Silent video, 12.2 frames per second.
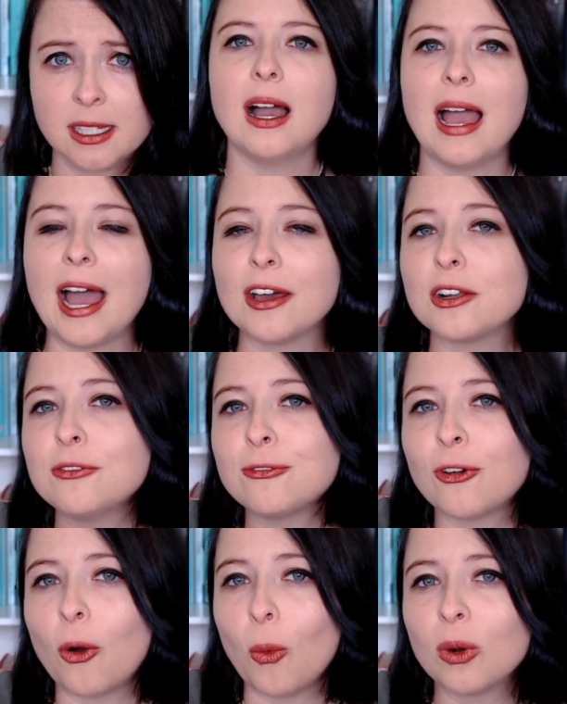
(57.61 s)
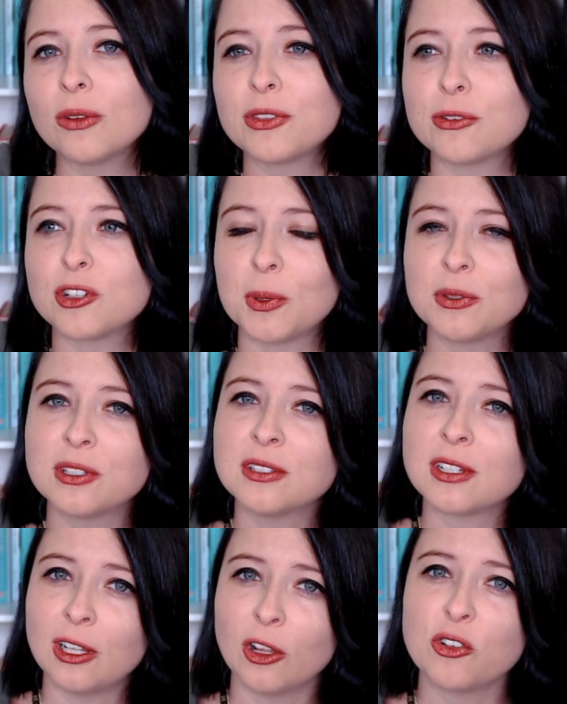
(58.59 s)
Out of all of the responses, a
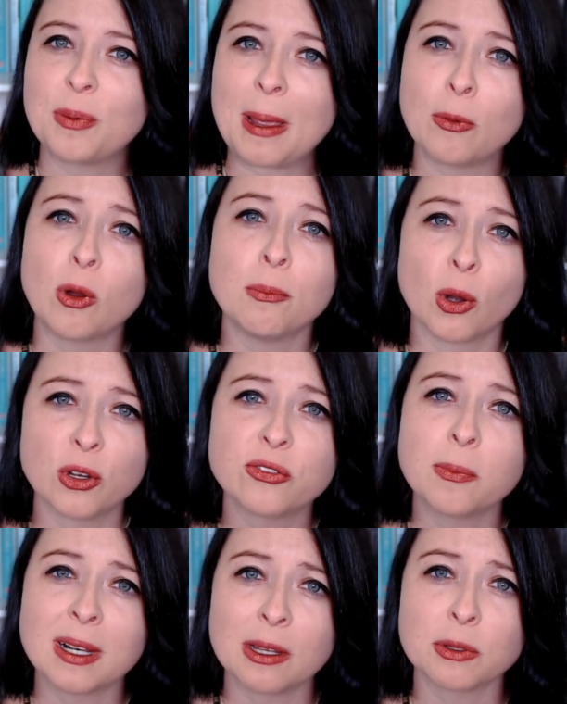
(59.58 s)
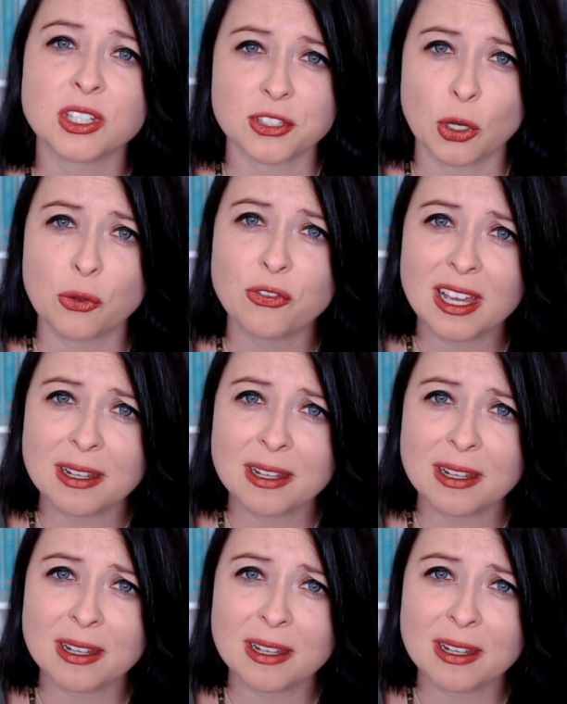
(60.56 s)
lot of people are most familiar with the Snowflake